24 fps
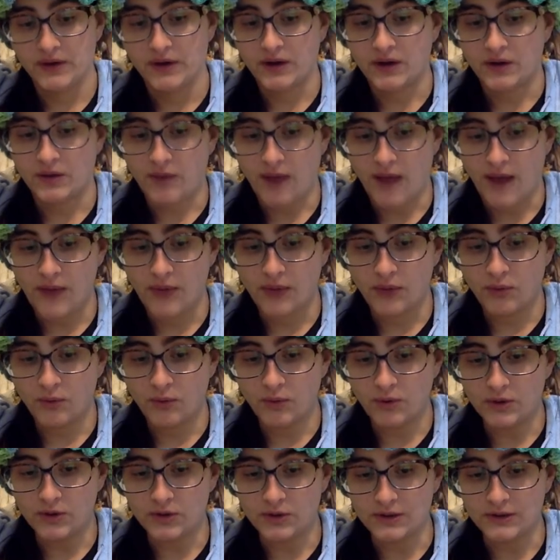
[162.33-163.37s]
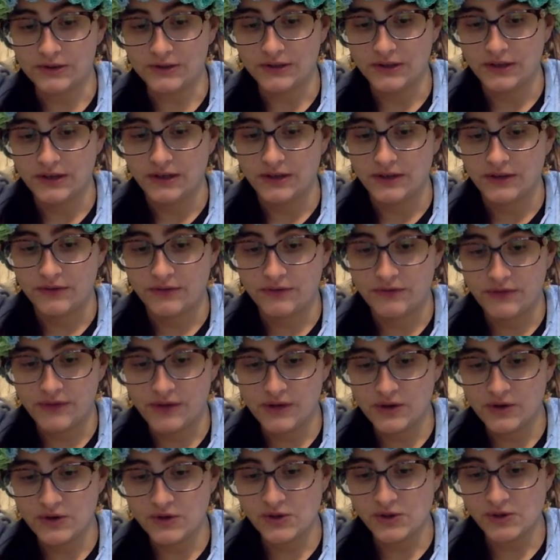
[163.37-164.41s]
Around the world, the
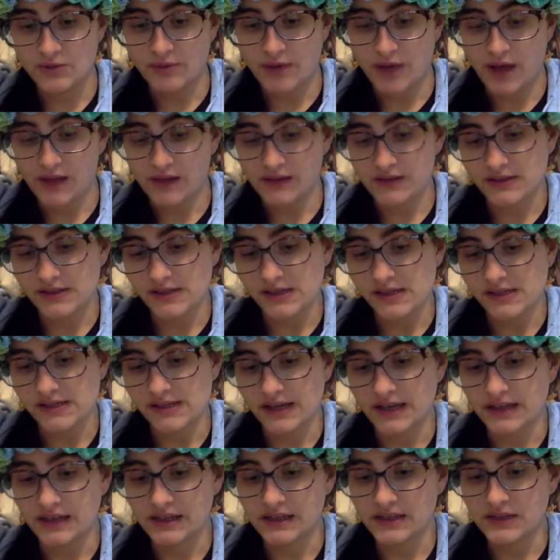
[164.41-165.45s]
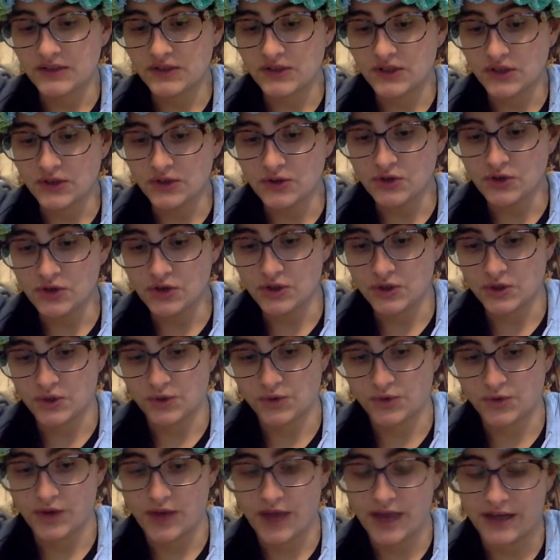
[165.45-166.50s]
fears, policies, and institutions
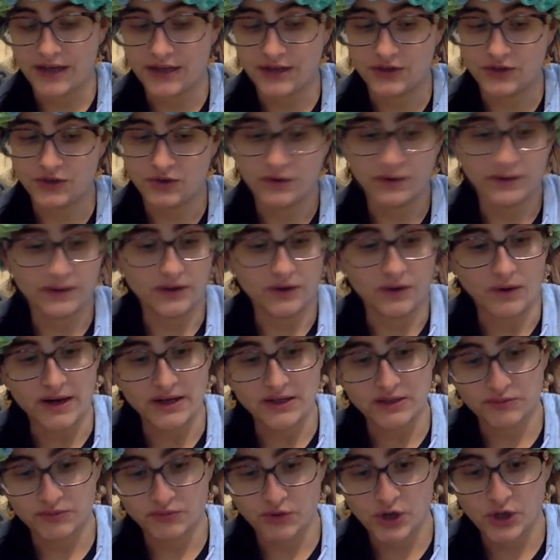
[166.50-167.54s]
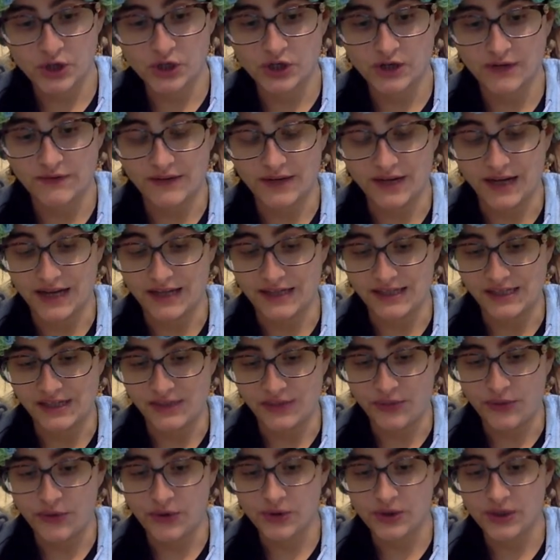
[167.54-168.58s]
created during the Great Depression of the nineteen
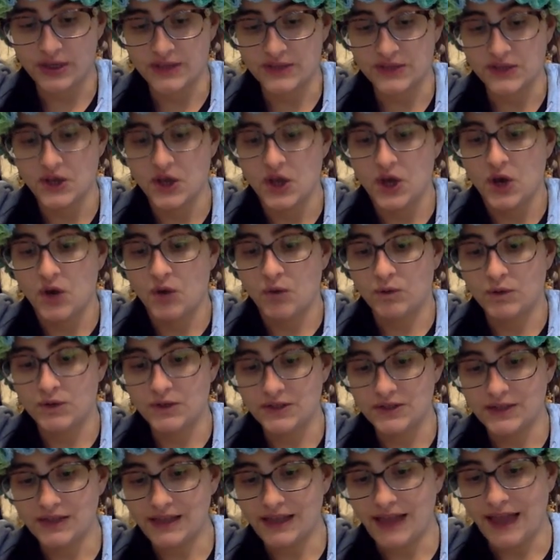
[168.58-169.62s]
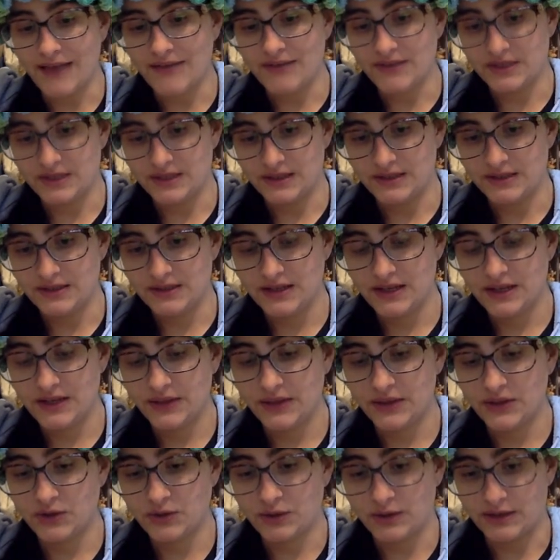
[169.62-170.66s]
thirties were still evident
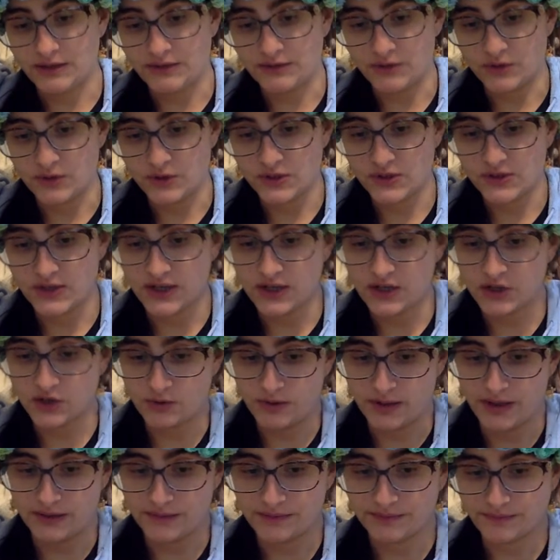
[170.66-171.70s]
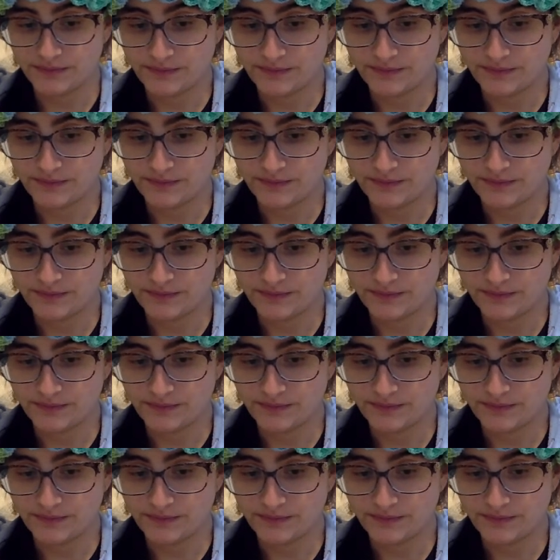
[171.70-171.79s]
in the twenty-first century.